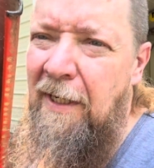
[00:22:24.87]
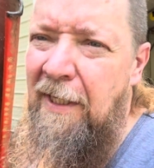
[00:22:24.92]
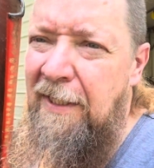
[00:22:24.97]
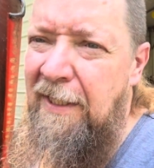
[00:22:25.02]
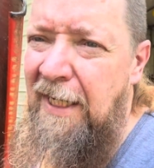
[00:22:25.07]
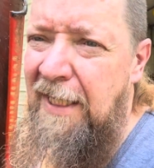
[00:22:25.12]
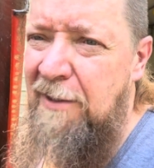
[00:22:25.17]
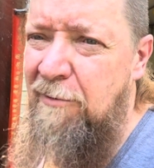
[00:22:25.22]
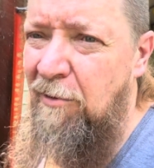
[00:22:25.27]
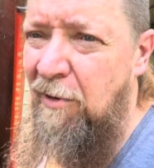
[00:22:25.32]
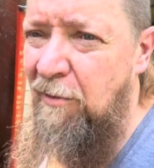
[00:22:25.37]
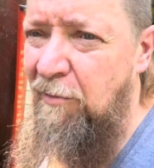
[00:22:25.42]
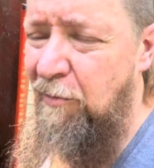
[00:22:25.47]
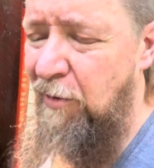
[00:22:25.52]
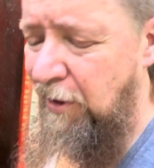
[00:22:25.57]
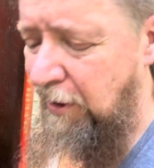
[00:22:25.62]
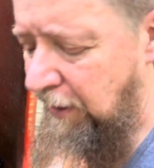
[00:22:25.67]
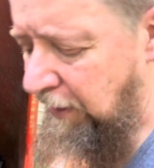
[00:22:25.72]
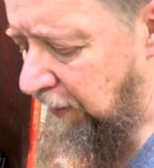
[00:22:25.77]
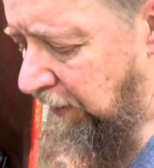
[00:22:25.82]
the next one,
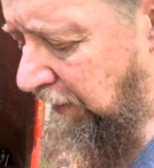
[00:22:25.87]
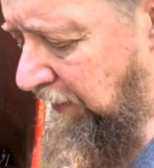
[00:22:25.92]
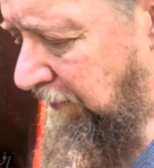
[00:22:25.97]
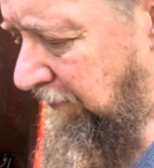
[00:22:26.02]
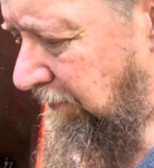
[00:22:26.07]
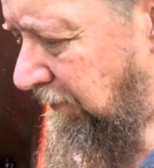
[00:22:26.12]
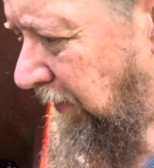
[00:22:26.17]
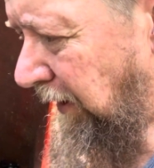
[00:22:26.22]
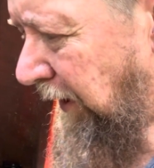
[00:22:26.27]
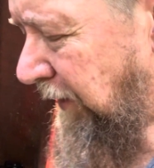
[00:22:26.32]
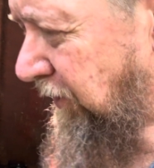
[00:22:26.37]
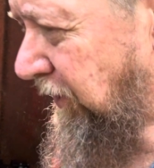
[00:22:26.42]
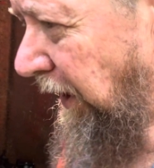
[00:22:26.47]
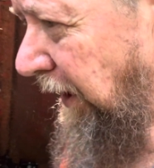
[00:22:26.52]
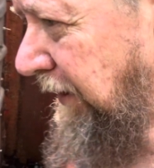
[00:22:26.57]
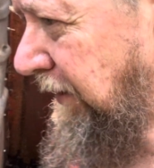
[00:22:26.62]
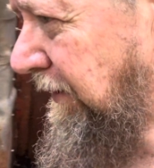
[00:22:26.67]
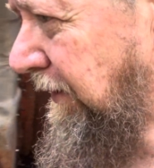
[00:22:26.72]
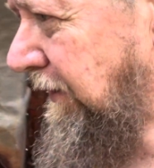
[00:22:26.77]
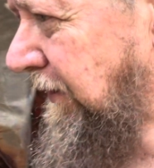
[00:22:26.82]
we're gonna
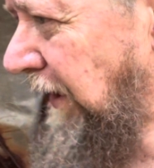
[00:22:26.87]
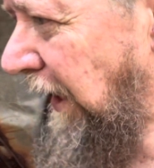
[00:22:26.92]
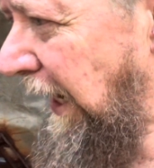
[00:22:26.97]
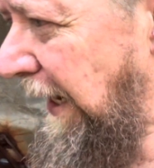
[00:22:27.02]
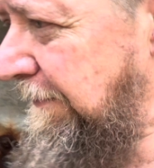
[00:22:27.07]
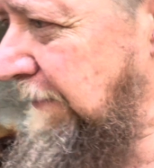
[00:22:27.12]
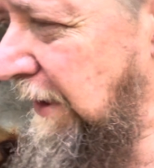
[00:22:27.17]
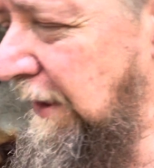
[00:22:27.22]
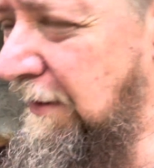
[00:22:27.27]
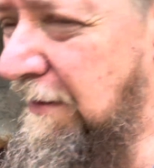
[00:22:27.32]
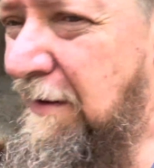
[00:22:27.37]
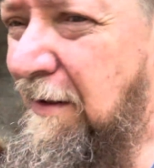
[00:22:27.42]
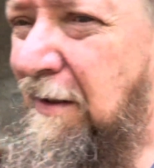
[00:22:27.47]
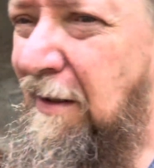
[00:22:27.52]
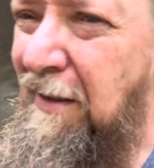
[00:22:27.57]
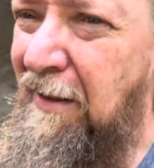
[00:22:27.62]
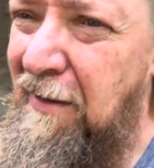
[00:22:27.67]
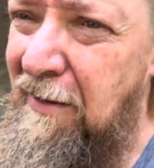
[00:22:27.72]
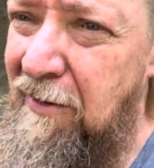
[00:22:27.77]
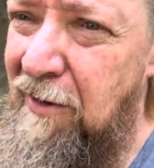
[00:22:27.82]
check the timing.
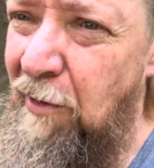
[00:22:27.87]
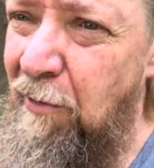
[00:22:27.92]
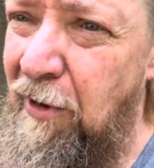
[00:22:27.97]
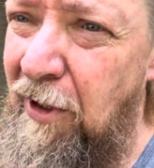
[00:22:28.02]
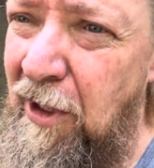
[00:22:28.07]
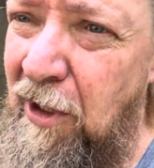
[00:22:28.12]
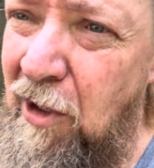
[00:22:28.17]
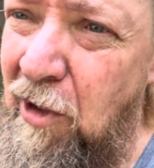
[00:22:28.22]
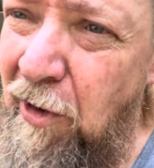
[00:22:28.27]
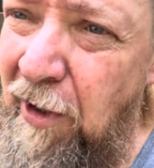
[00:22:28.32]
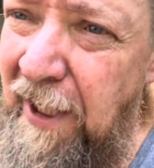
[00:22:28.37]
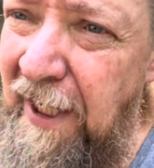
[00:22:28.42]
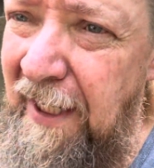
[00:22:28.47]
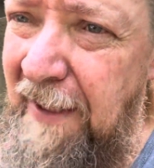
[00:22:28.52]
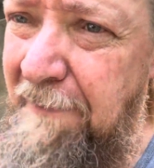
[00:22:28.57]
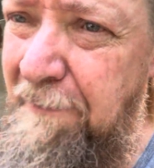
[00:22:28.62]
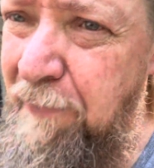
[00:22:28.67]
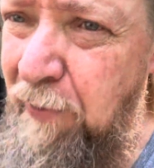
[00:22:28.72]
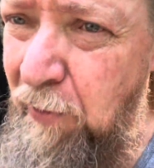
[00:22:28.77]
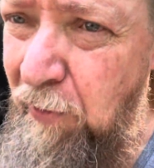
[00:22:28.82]
So we're gonna go ahead
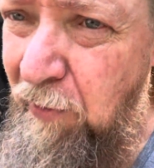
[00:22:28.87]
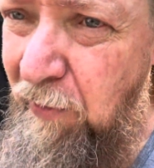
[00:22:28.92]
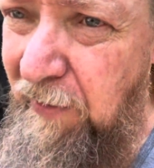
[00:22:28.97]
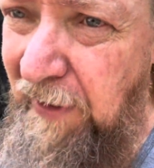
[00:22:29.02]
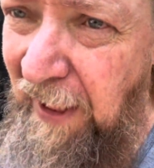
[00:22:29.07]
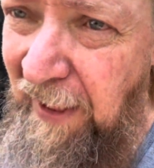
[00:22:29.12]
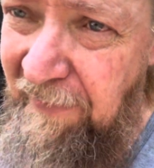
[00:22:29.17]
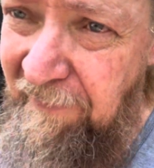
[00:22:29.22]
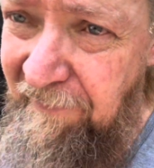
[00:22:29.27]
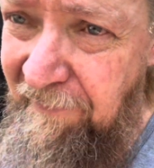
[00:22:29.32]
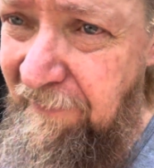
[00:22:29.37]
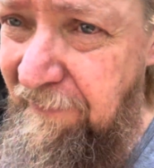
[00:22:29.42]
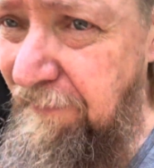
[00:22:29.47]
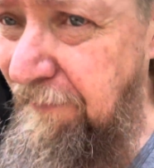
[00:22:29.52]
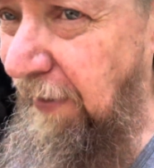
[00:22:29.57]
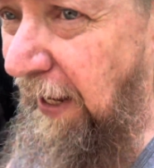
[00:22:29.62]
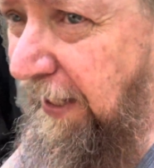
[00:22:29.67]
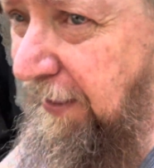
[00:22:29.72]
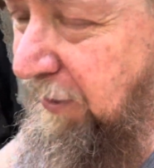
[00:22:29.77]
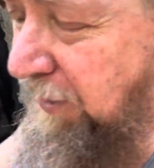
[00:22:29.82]
and pull that
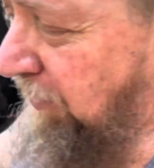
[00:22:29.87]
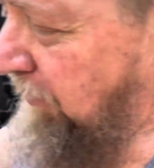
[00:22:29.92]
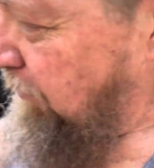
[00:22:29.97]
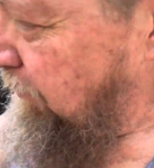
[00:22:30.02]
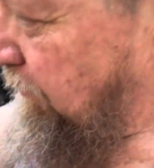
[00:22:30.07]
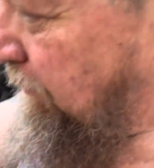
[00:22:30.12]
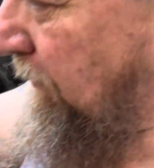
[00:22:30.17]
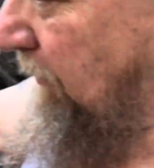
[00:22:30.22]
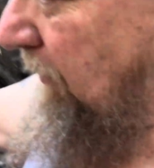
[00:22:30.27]
vacuum